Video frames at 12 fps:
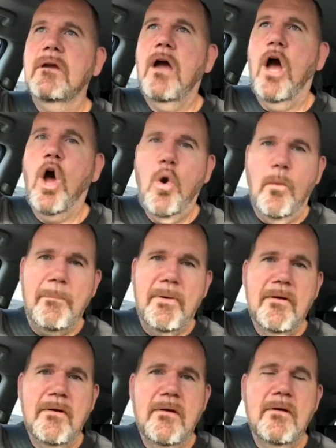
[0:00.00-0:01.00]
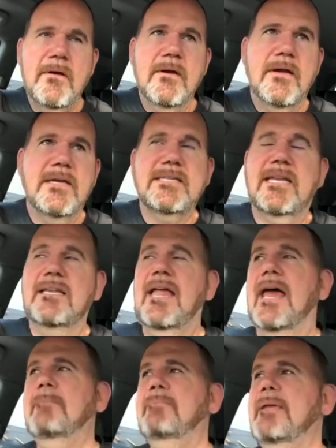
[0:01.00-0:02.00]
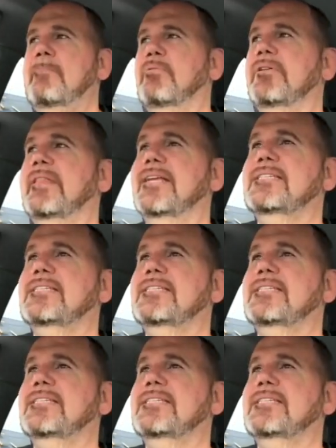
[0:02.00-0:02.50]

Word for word: hope. Because a lot of people in that